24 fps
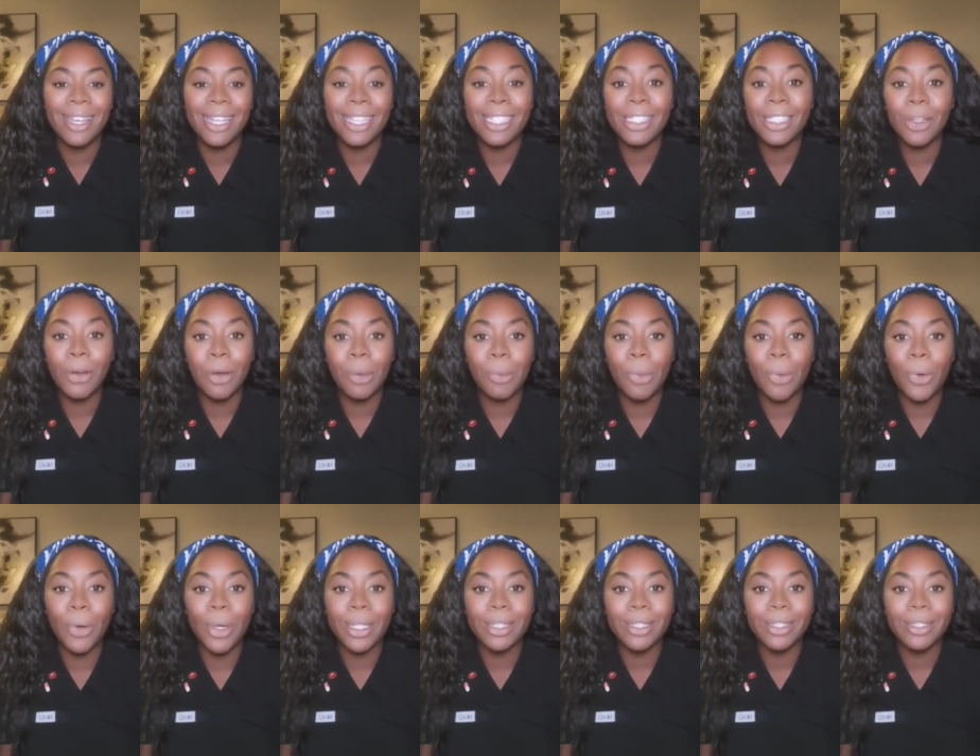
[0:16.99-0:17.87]
It's so
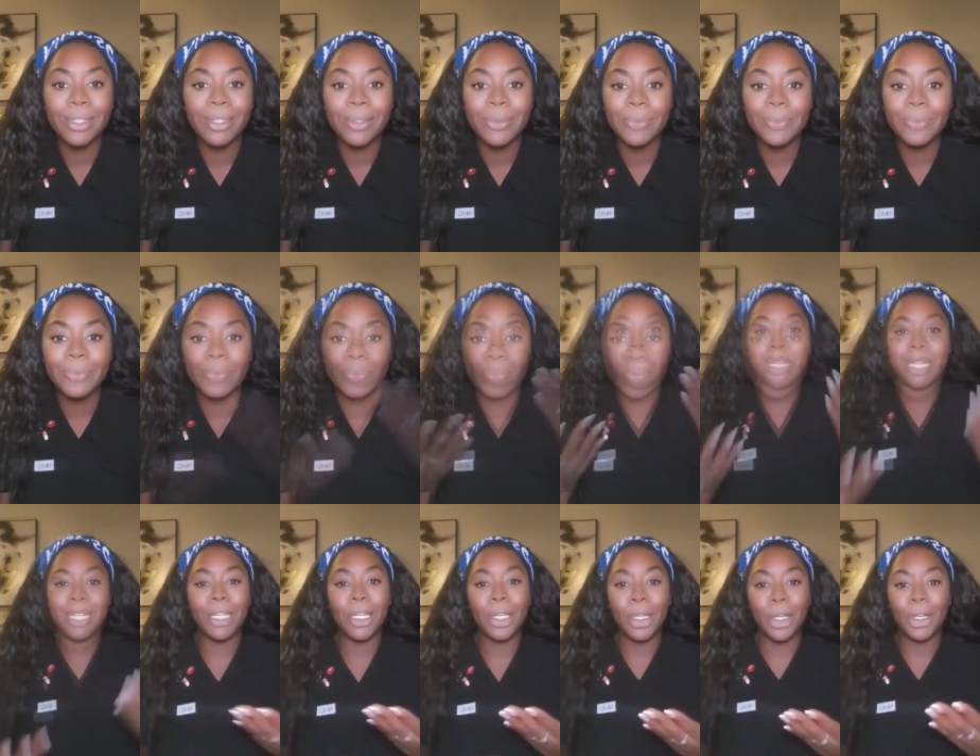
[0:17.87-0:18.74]
important.
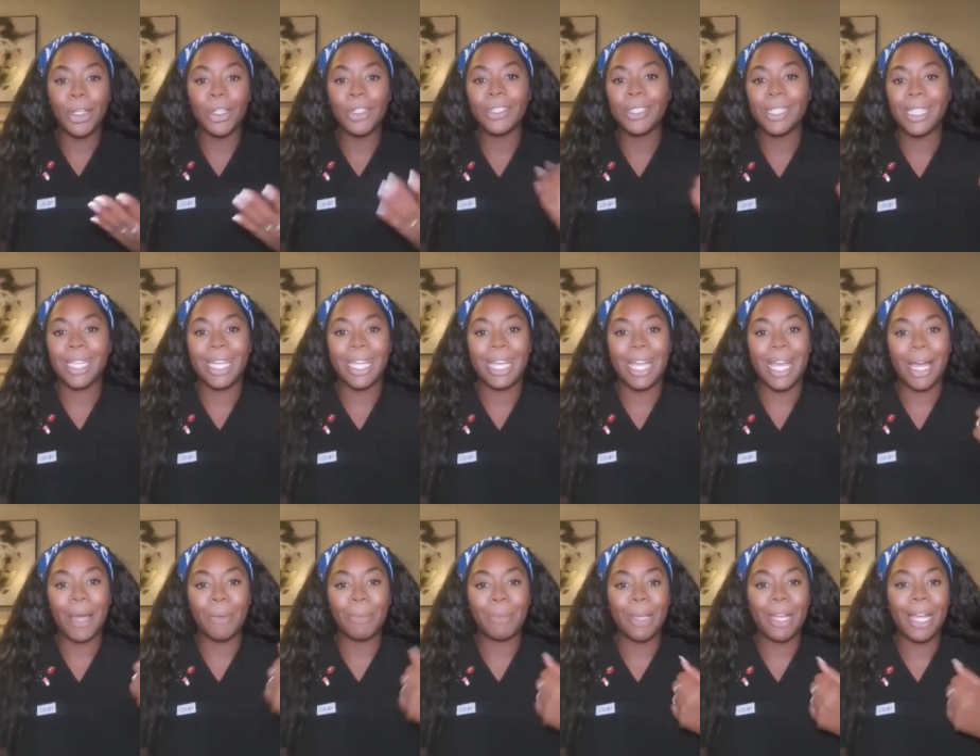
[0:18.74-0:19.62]
Being a nurse,
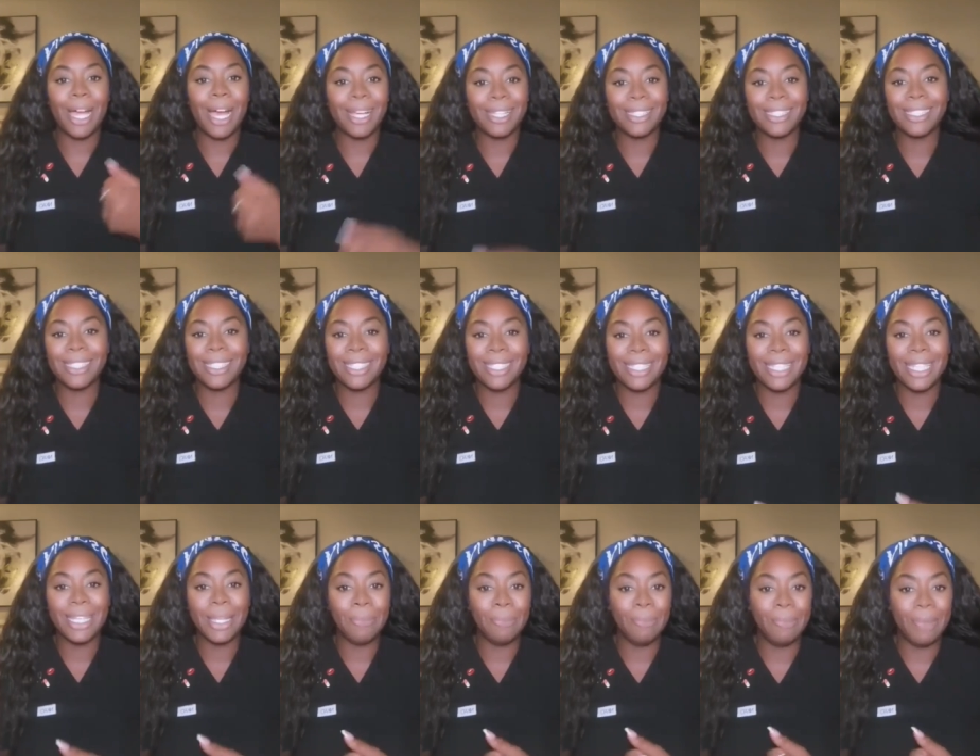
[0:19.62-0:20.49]
I'm
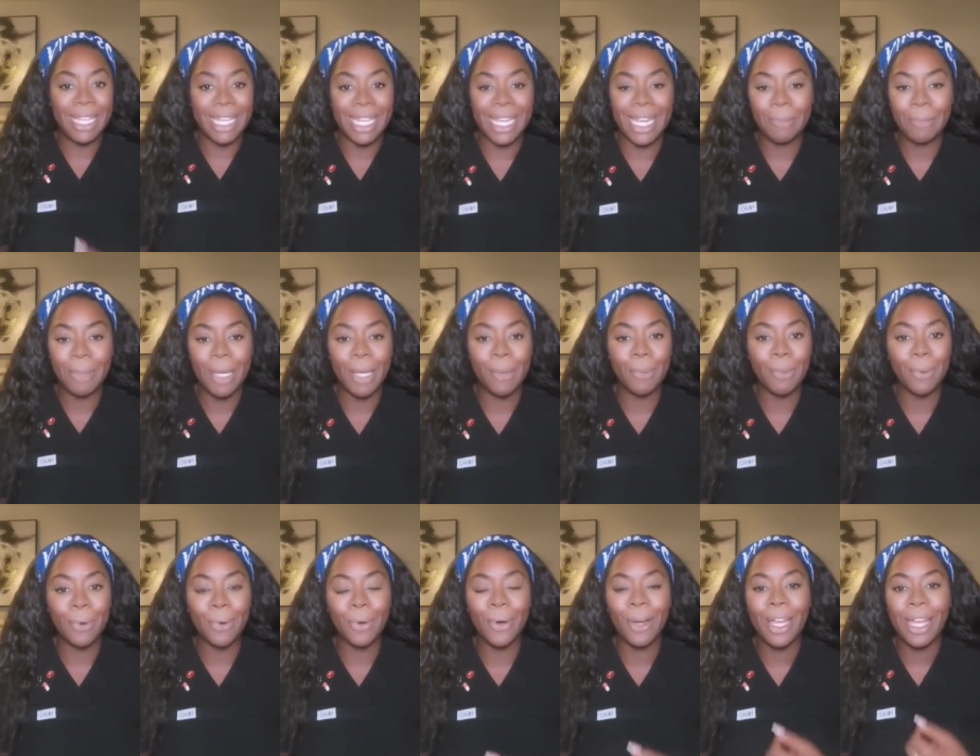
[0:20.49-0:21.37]
constantly meeting
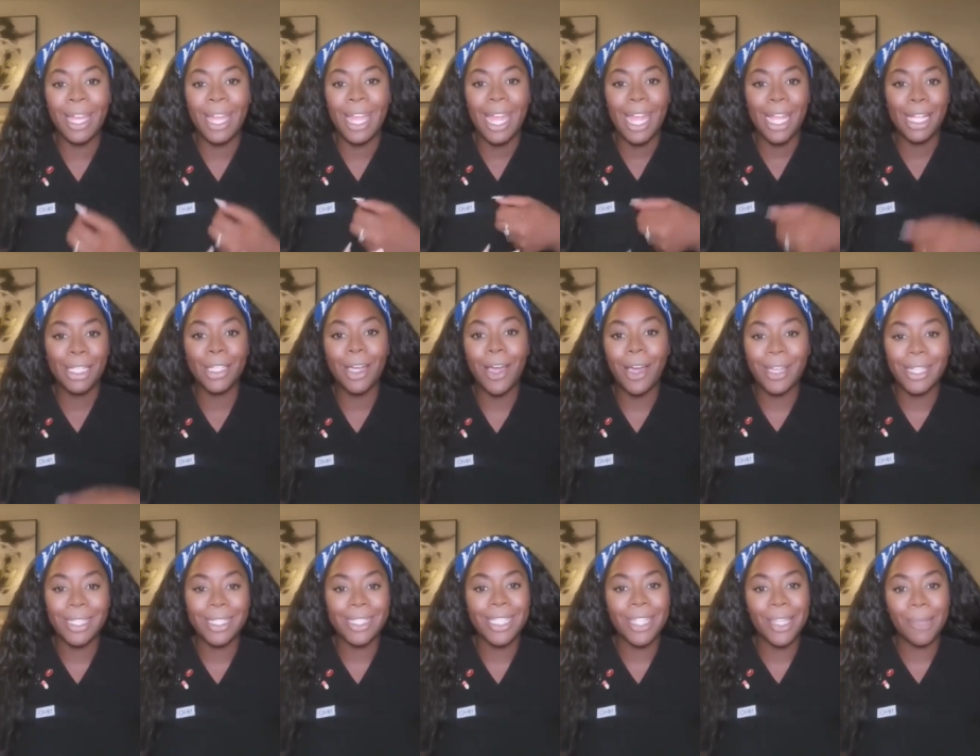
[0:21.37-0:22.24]
people and
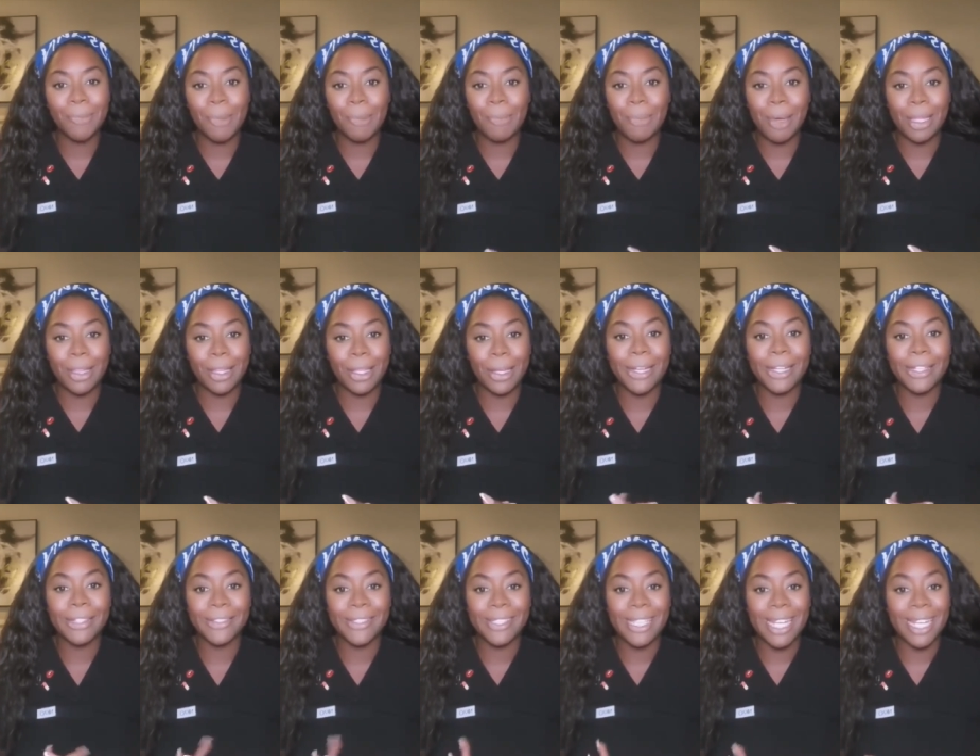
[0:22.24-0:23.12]
talking to them about their
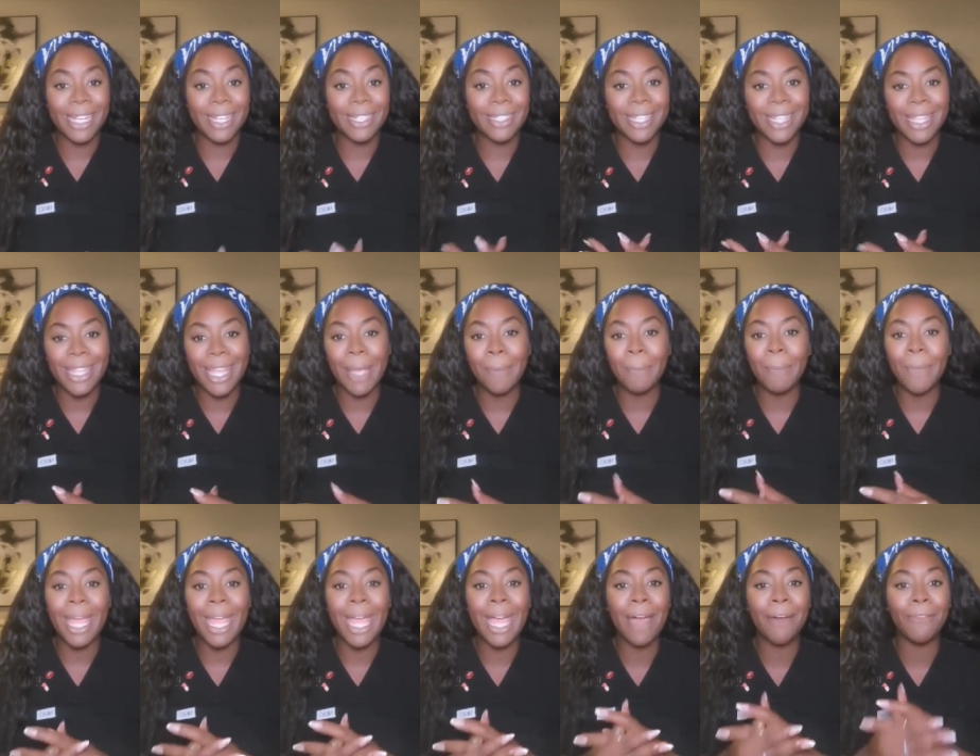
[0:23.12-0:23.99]
health status, and they
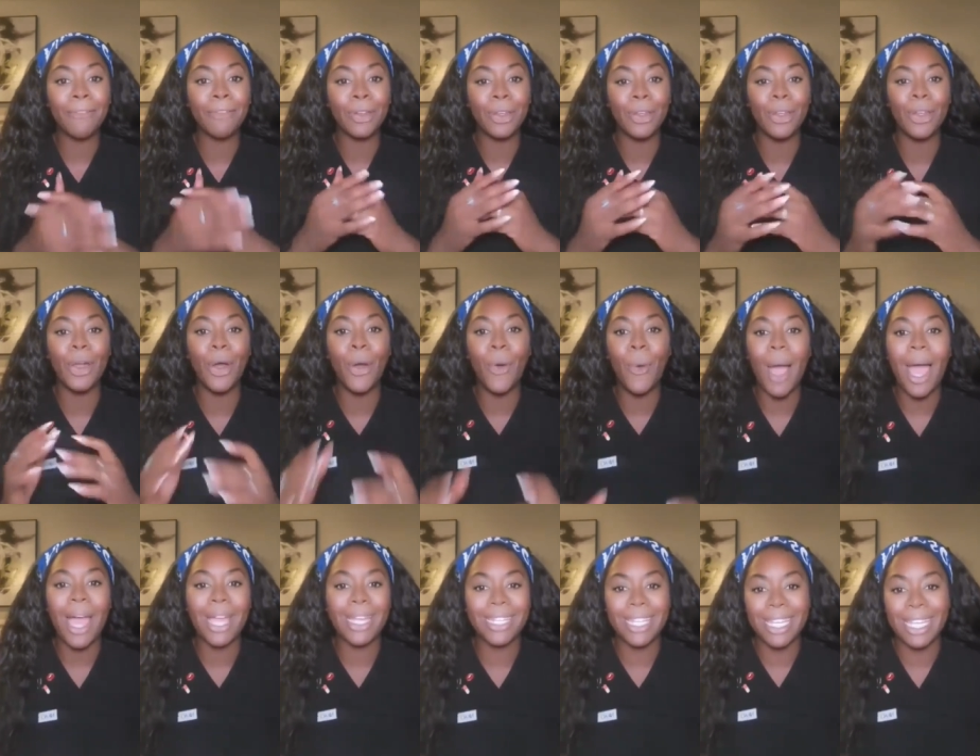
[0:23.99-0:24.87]
may have no
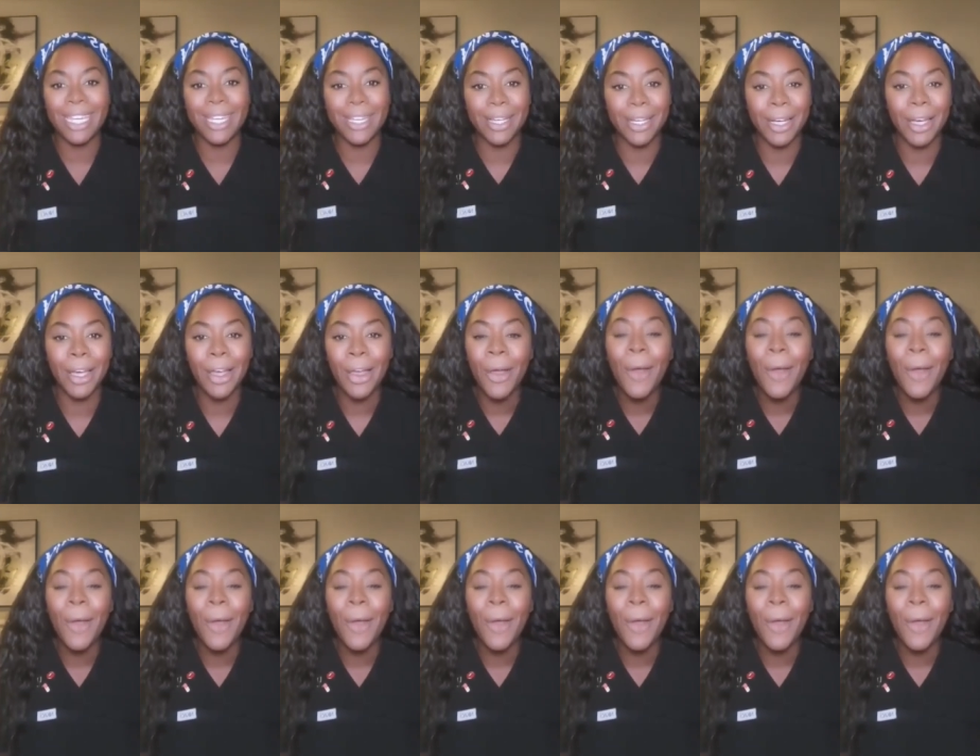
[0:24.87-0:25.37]
idea